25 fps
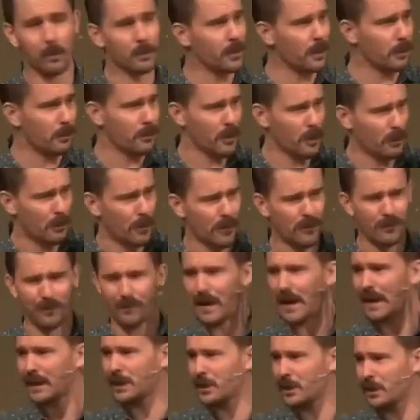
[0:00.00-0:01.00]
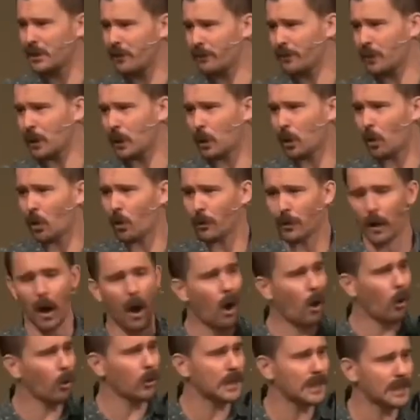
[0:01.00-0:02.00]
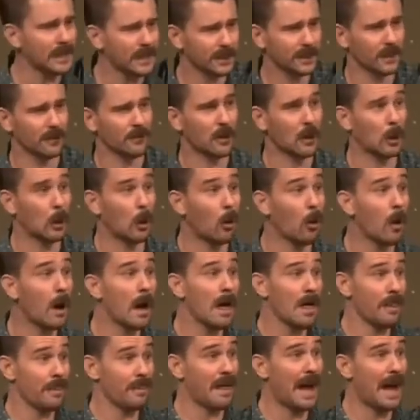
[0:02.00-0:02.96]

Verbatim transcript: the, the, perfection of the law, the holiness of the law.